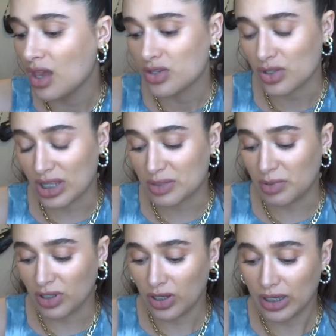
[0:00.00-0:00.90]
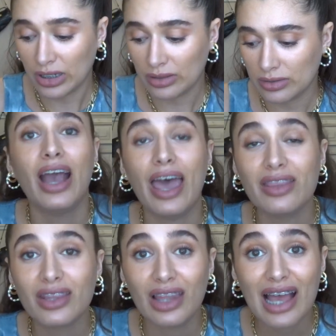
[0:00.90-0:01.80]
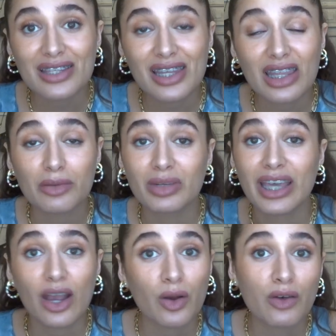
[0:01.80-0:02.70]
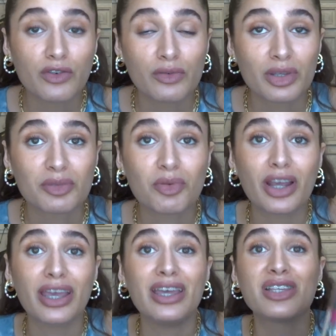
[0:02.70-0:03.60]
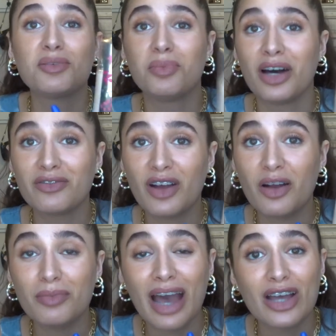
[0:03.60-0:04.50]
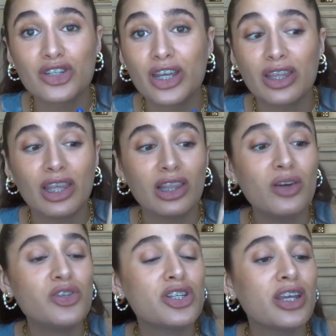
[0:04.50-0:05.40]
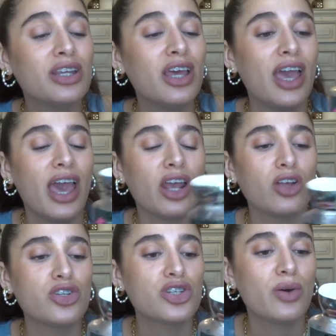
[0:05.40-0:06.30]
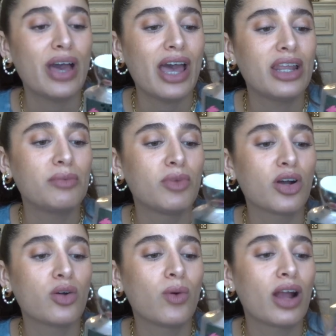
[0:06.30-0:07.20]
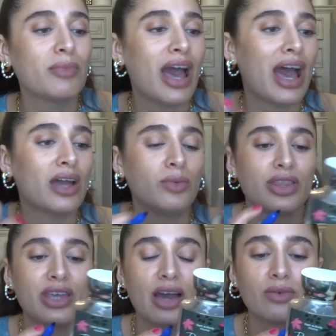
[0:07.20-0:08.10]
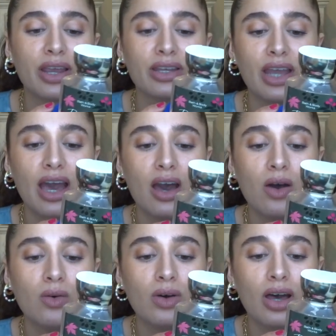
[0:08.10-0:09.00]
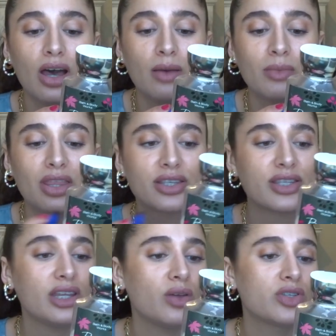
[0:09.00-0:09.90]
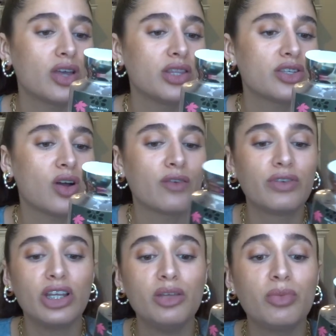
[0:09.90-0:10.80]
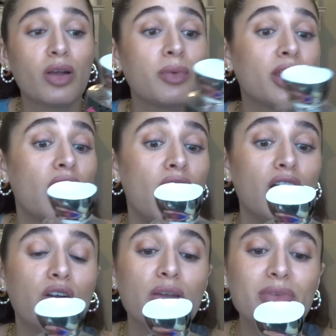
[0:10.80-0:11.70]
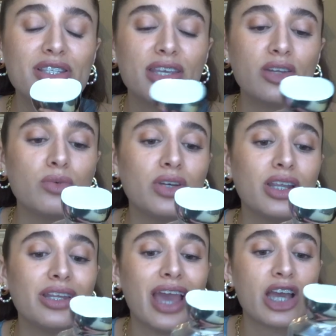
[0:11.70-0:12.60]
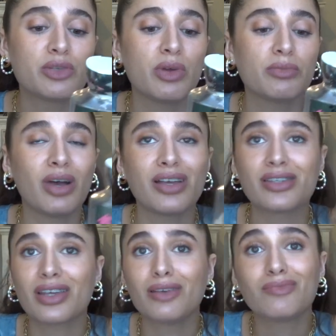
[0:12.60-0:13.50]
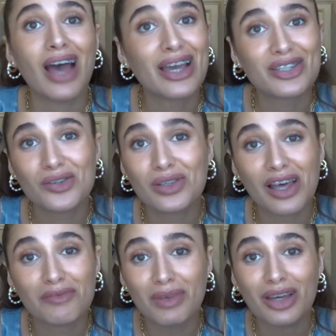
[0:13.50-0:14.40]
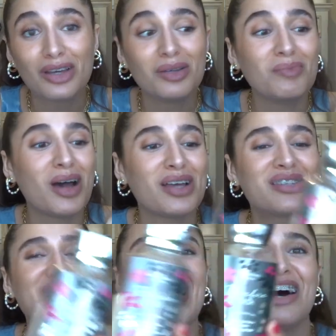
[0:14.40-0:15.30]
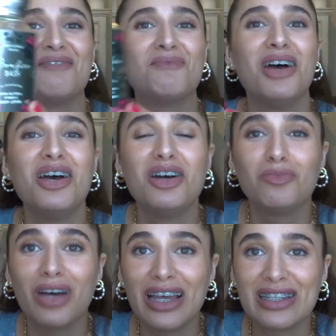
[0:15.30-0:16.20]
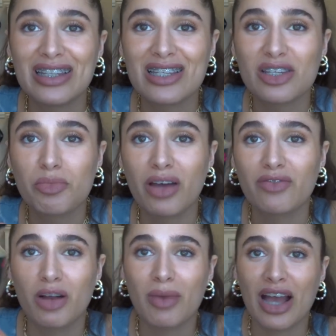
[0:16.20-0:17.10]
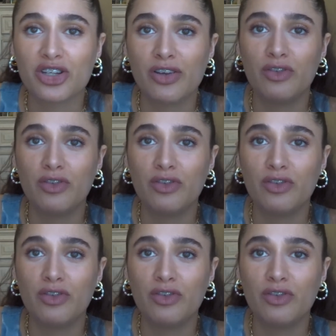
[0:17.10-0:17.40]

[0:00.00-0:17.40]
So that's been good. And then the last thing that I'm going to carry over from the spring is Bonfire Bash in the lotion. And I'll just go ahead and mark where I'm at with that right now. The scent notes on this are vanilla bourbon, creamy sandalwood, and cashmere musk. I do love me a good musk, but this is Bonfire Bash.